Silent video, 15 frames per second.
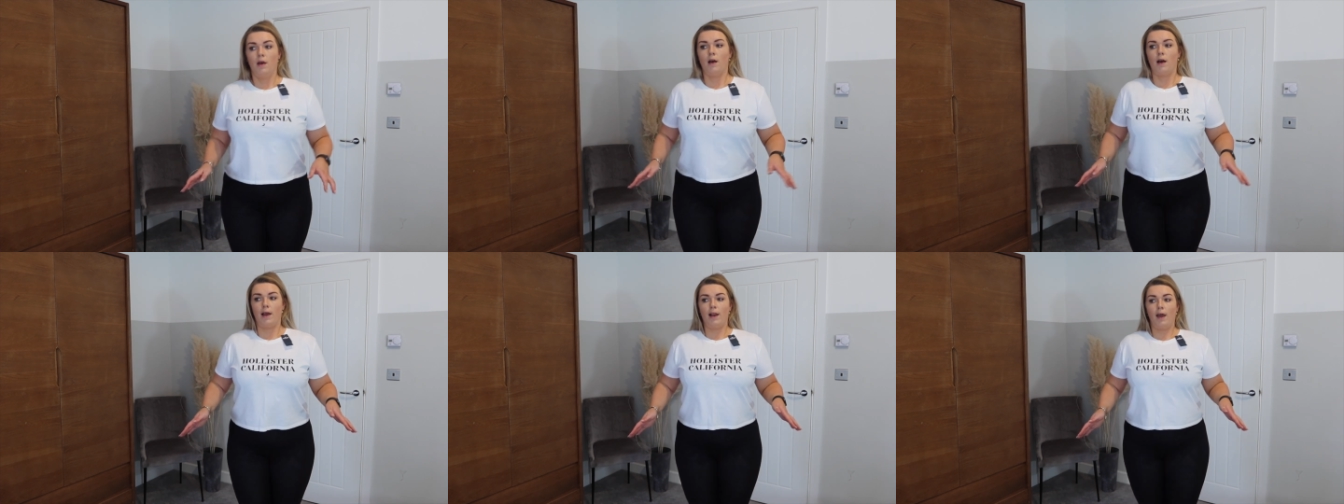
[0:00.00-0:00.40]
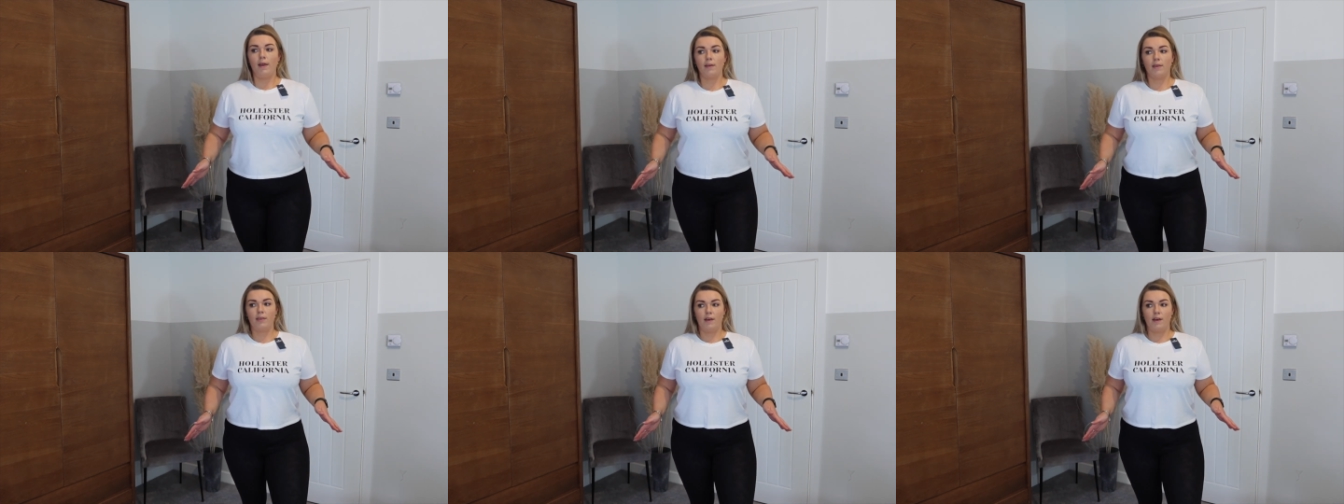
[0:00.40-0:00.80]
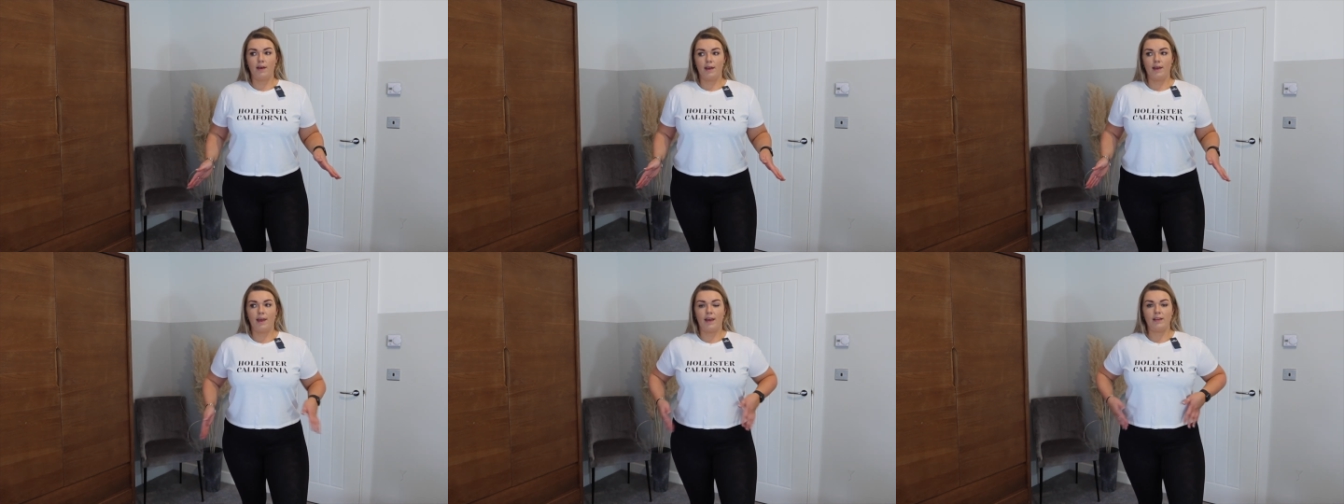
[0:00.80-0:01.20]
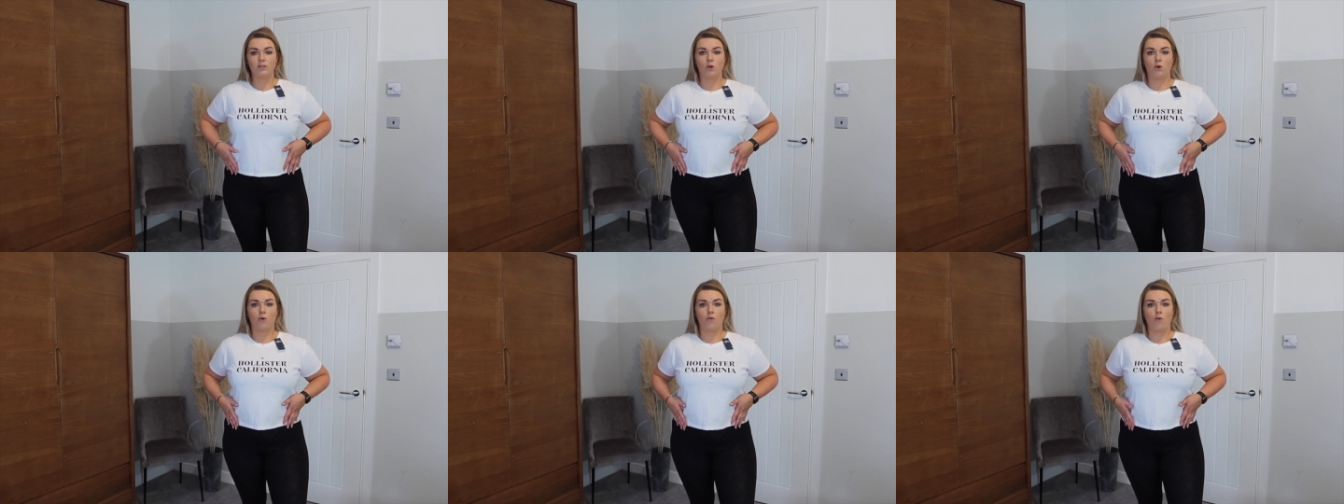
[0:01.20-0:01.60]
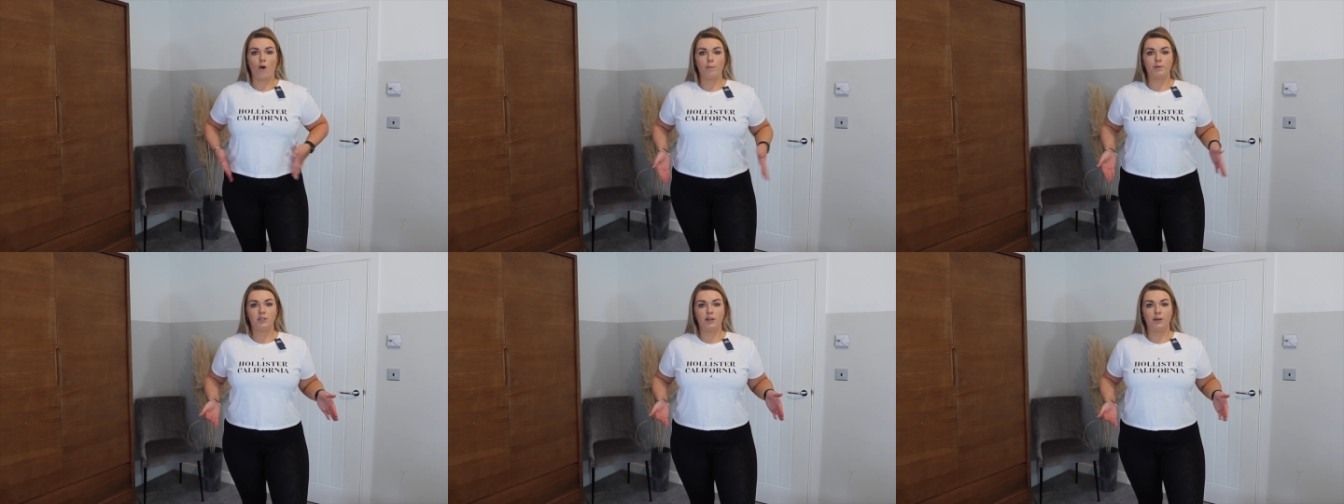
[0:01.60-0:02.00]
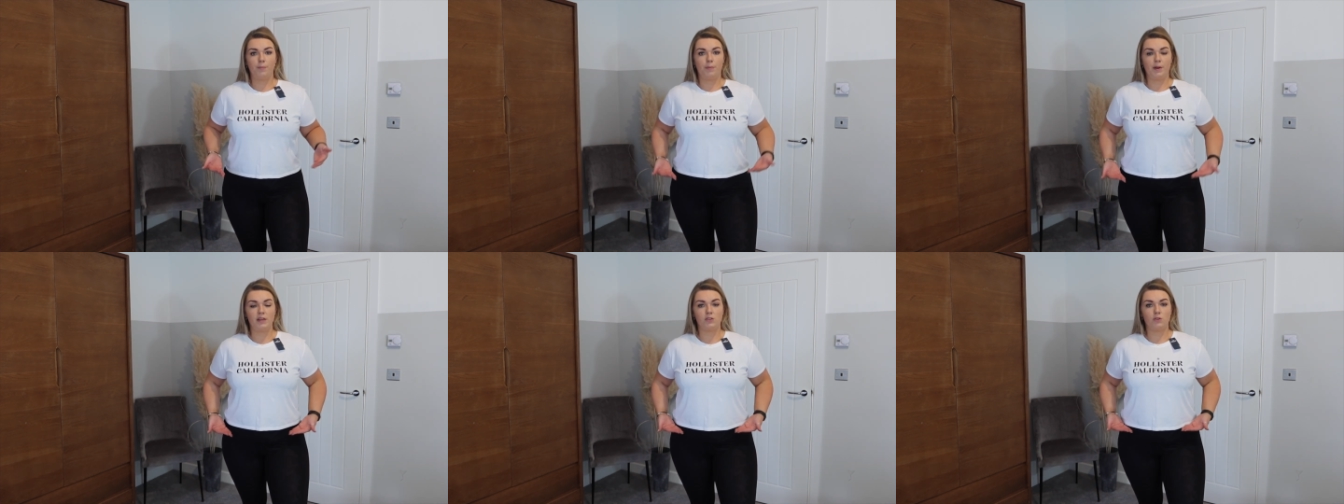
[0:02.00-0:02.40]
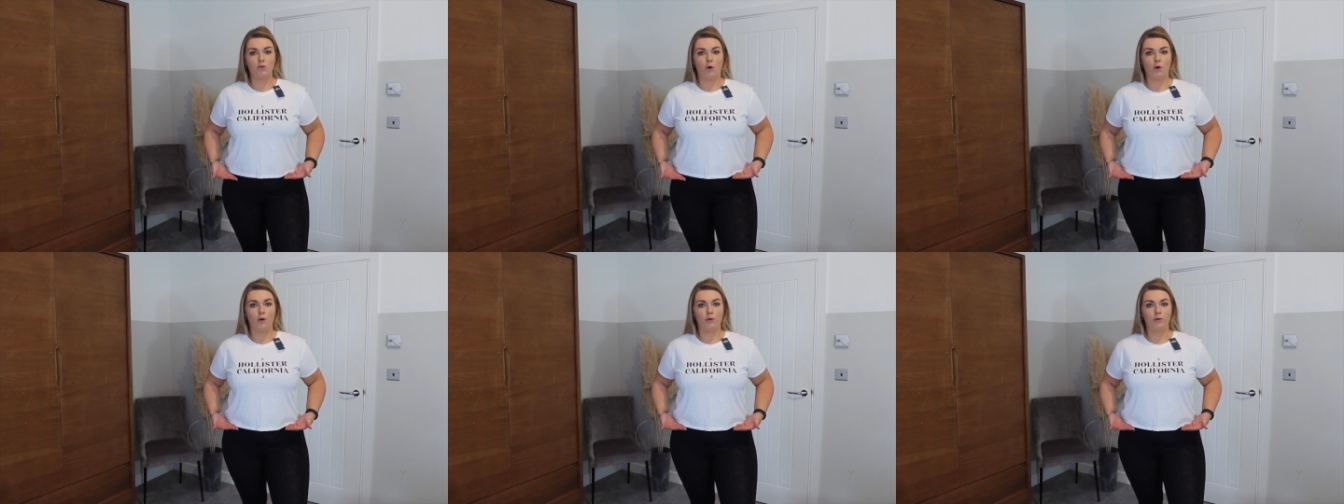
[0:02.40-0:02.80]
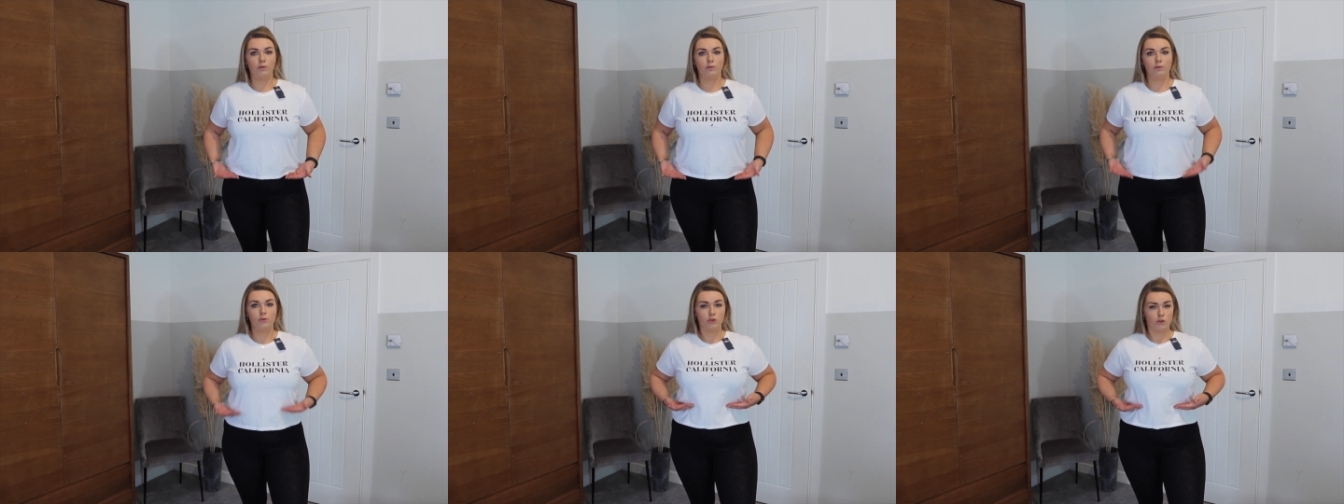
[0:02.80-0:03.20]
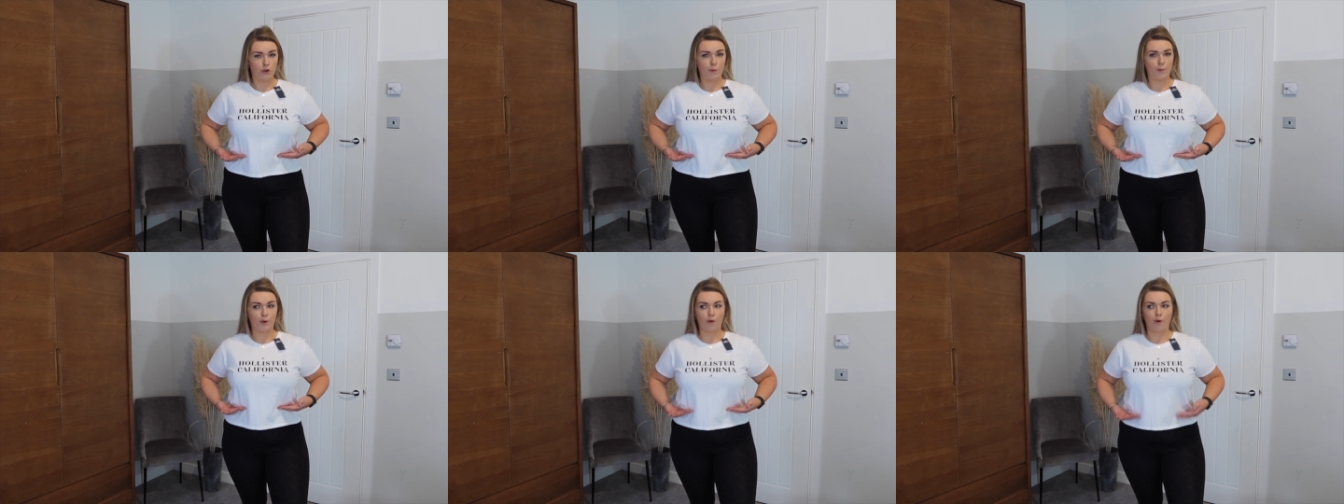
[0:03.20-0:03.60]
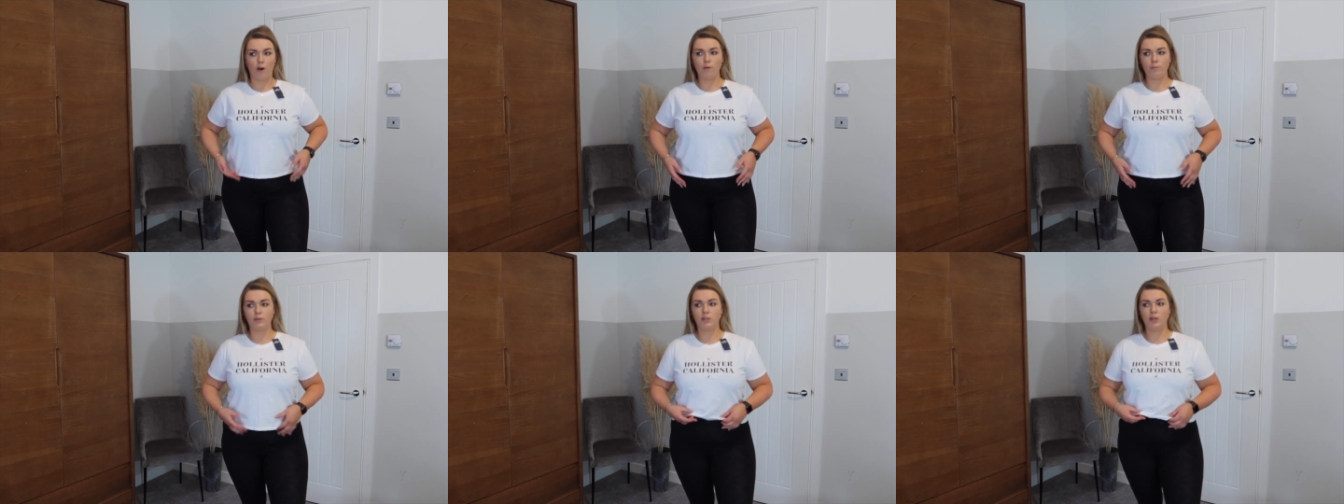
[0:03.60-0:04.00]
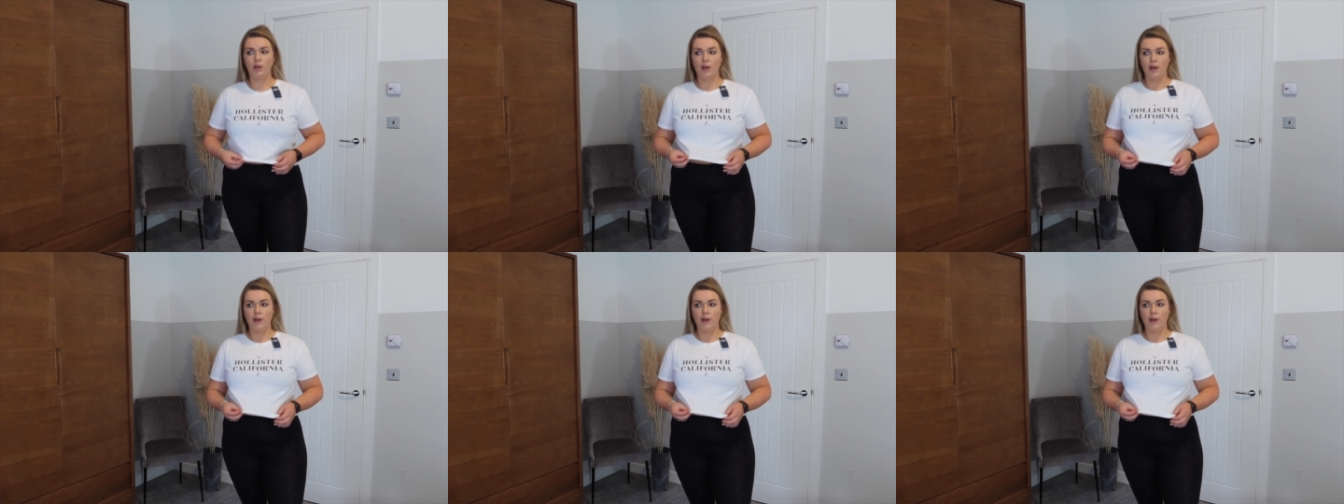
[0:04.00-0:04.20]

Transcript: I like that it's cropped, but it's not super cropped.